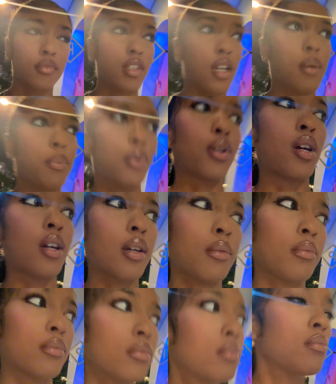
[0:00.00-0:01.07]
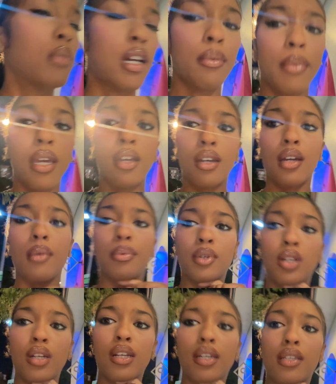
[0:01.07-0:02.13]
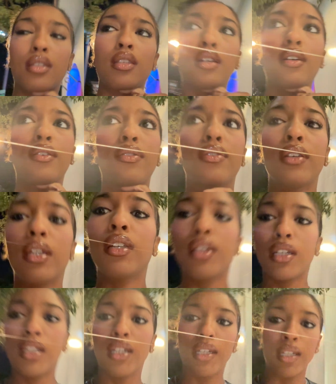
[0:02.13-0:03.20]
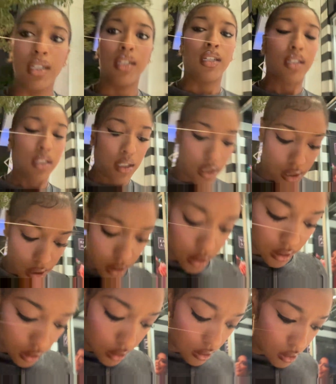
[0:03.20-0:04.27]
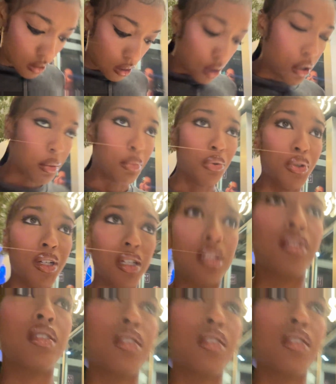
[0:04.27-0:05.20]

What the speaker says: I put on my makeup and all that stuff, and I'm bored.